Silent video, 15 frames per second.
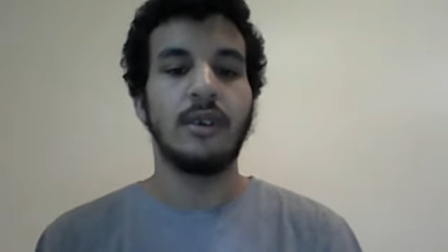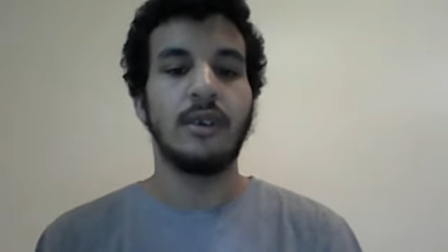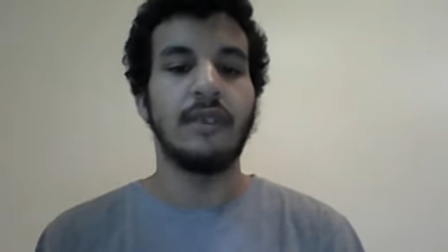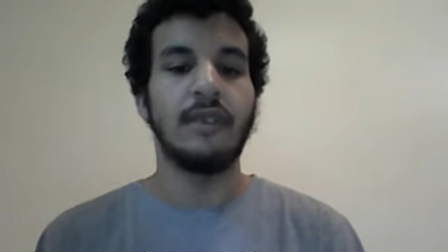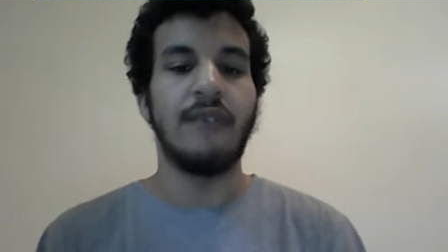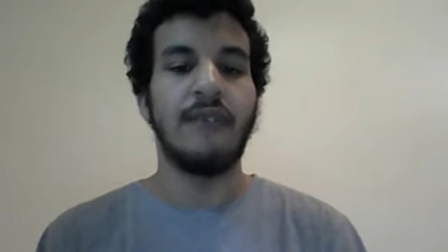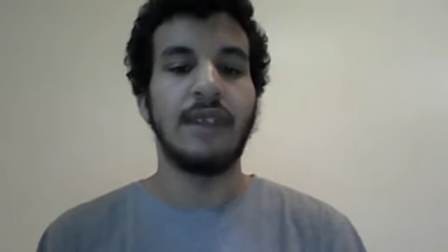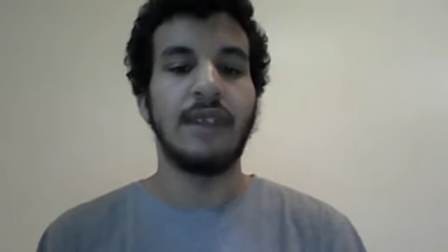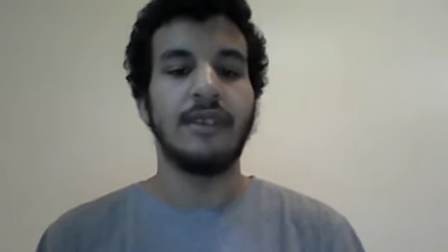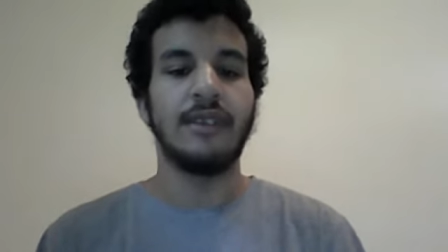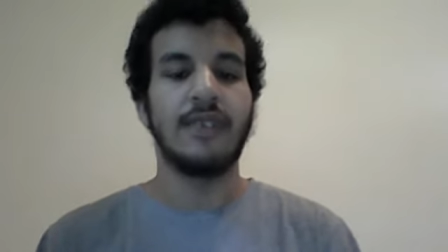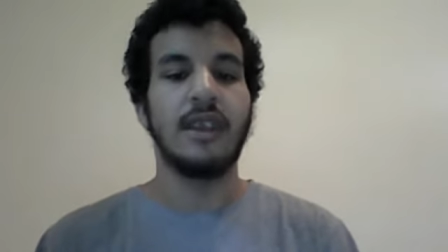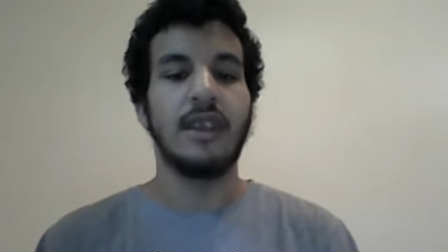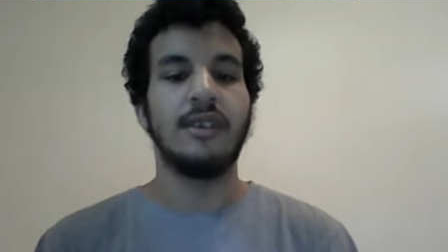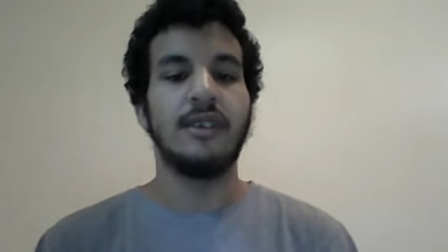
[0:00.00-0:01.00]
defenseless
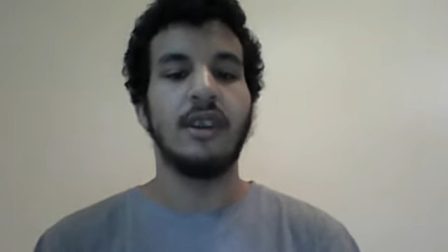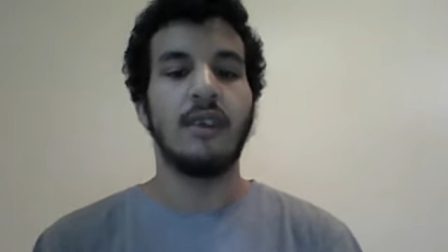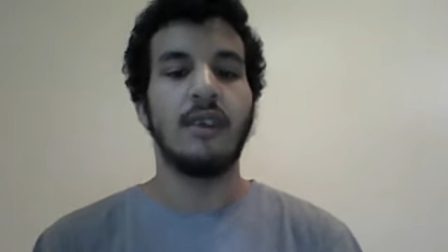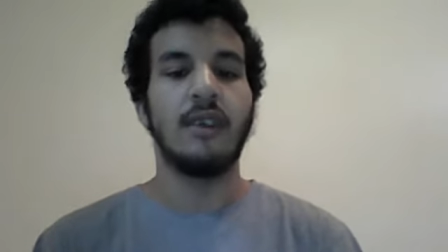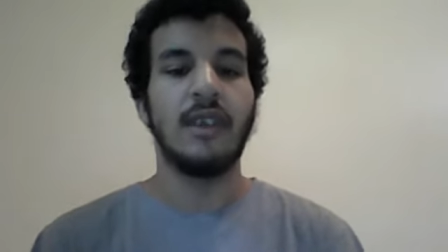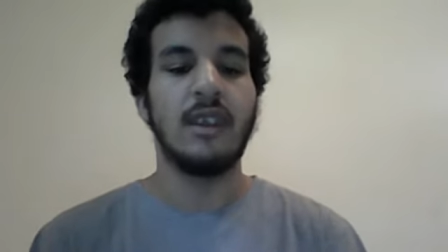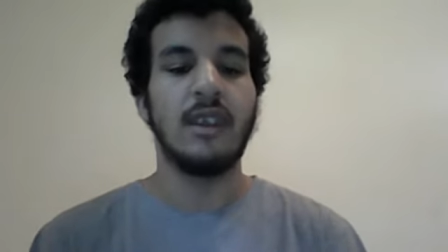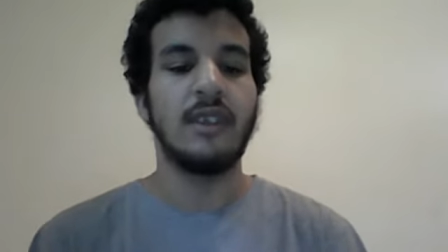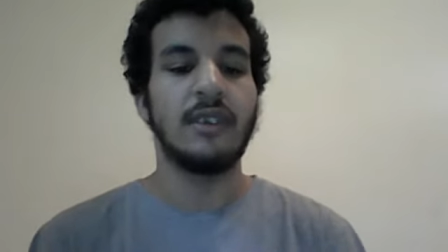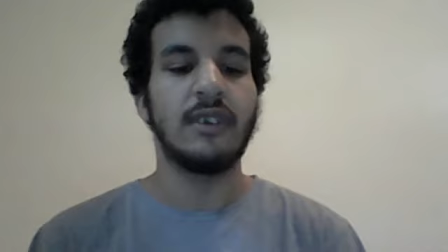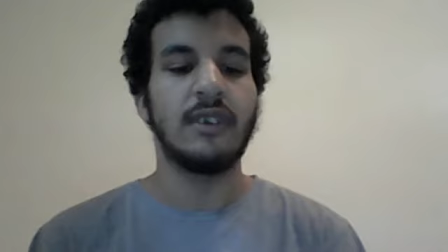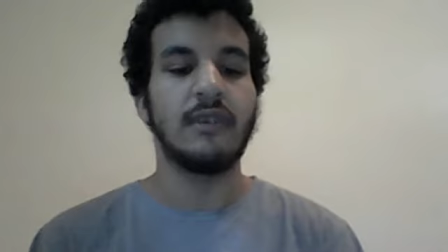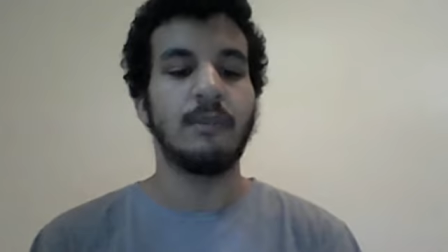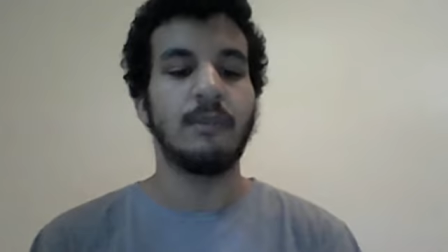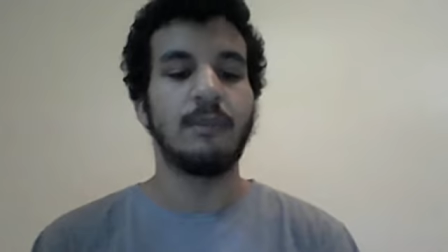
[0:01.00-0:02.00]
kids, they should
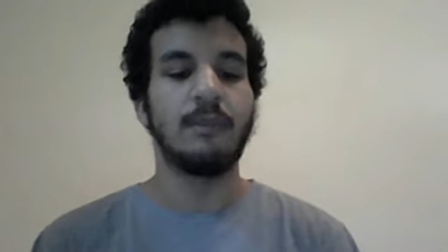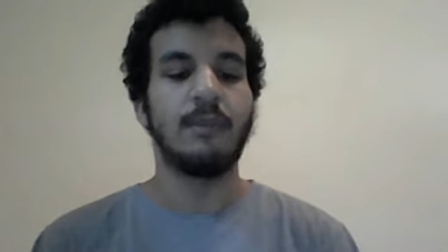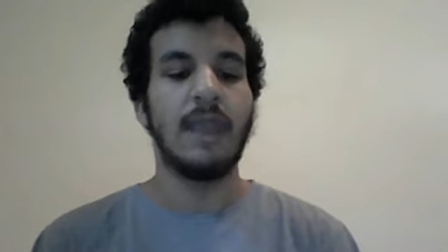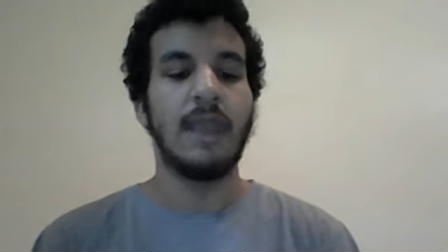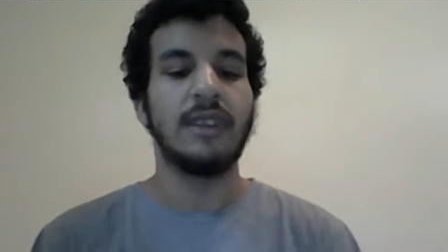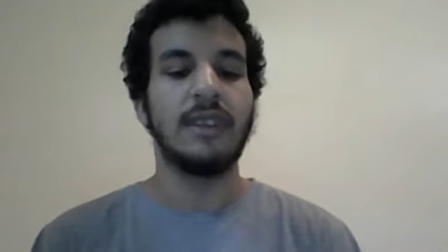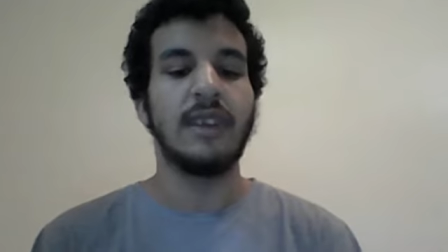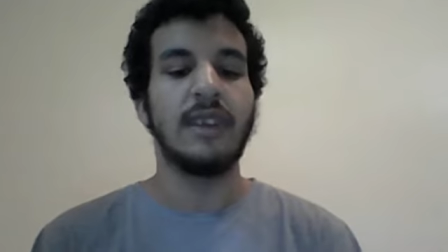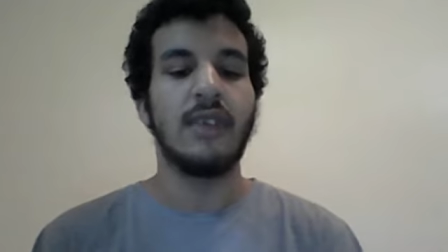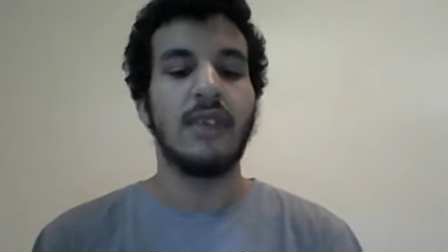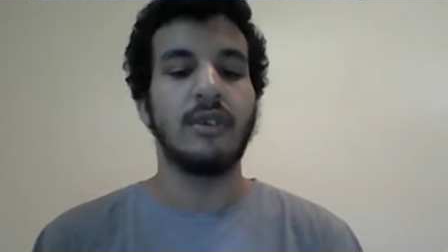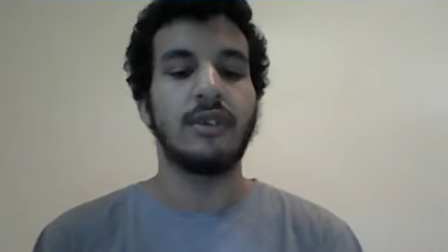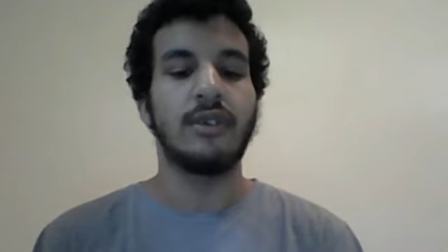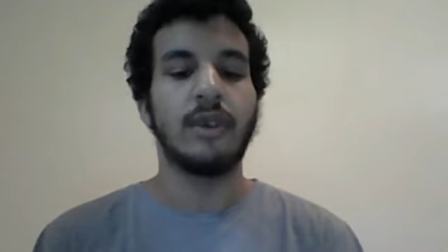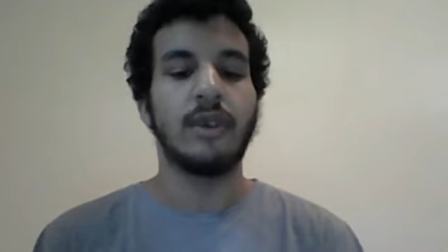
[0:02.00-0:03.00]
have band
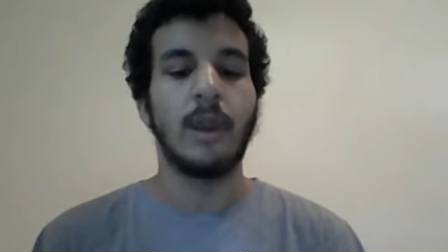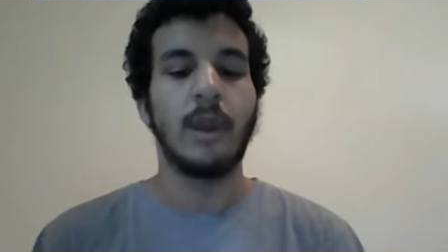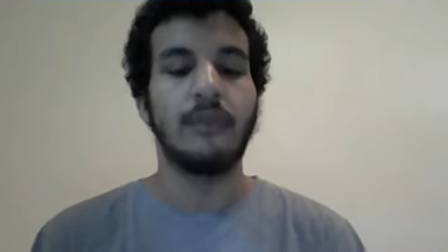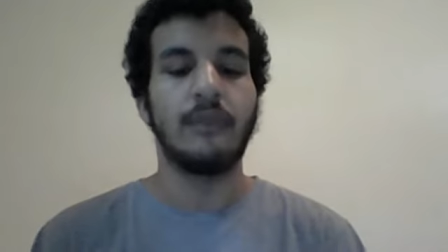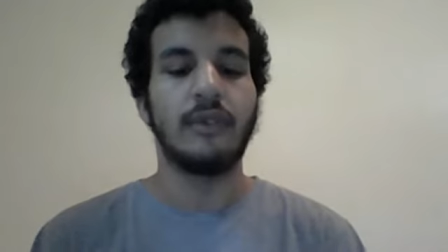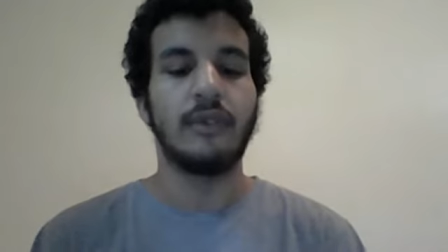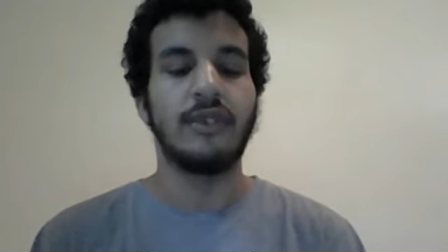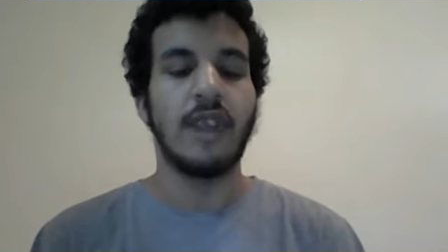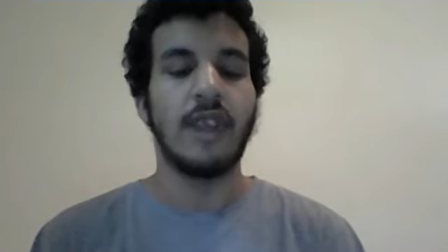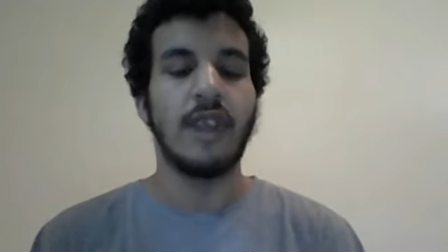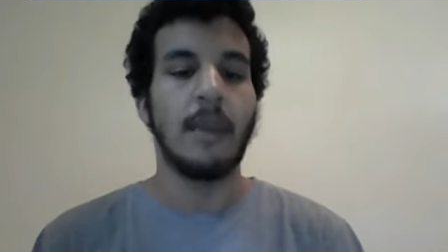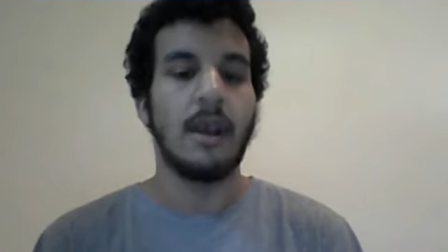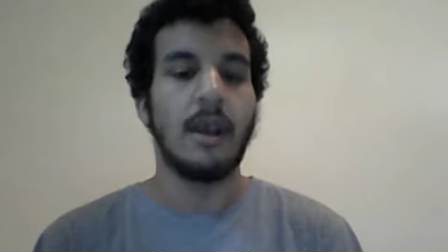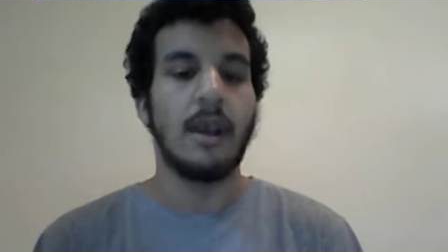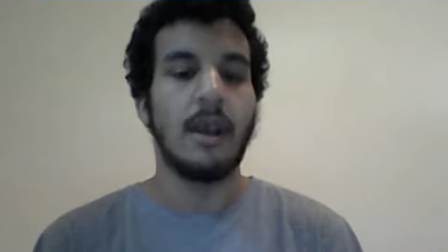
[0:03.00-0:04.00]
together and stood up for
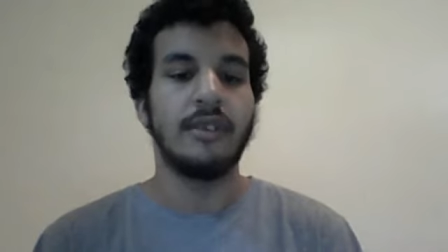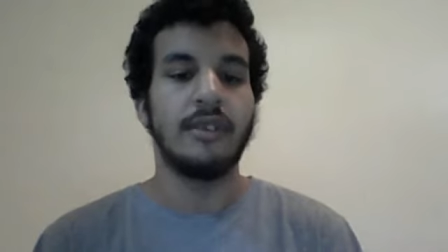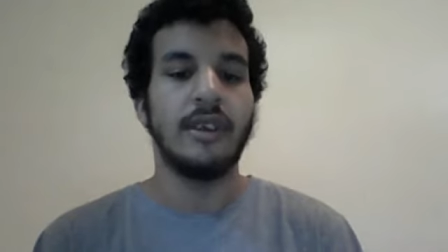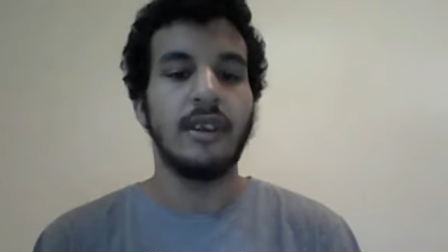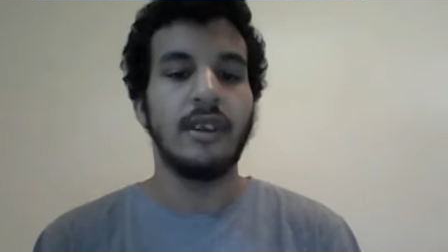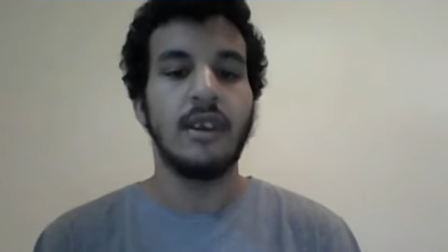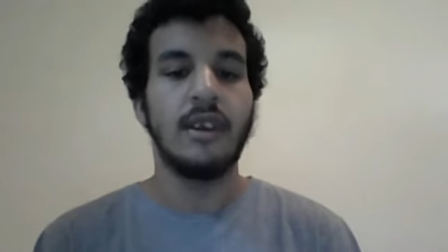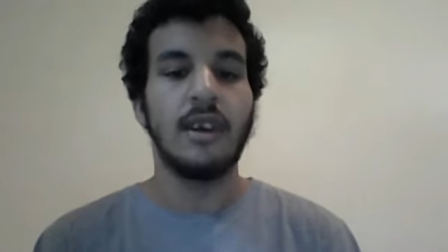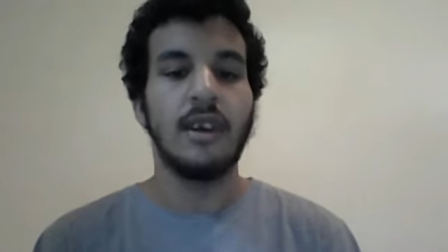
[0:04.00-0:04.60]
Sam, honestly.